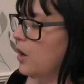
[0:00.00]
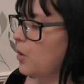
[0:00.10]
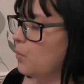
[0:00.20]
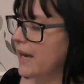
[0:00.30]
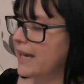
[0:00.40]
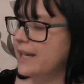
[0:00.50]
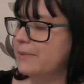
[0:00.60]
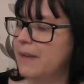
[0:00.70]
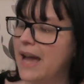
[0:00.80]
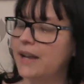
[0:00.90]
A
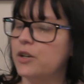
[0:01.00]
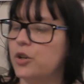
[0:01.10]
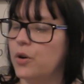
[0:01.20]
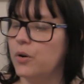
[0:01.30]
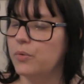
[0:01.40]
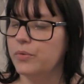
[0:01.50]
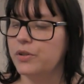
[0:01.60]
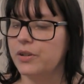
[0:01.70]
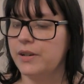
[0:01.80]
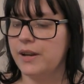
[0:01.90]
wicked man
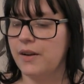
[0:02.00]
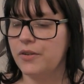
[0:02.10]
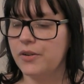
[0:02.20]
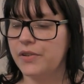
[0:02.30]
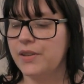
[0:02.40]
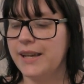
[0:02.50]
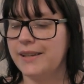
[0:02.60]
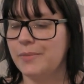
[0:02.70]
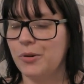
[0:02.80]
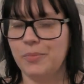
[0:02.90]
called, now I've got to say
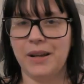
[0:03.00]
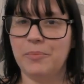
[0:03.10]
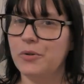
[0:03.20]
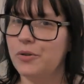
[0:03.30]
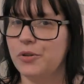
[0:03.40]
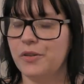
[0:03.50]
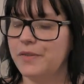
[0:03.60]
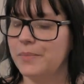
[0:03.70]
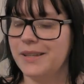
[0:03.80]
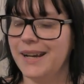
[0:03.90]
this properly, I'm not sure
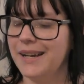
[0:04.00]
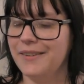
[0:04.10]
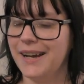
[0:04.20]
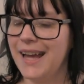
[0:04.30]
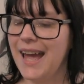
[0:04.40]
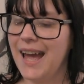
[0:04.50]
if I'm saying it right,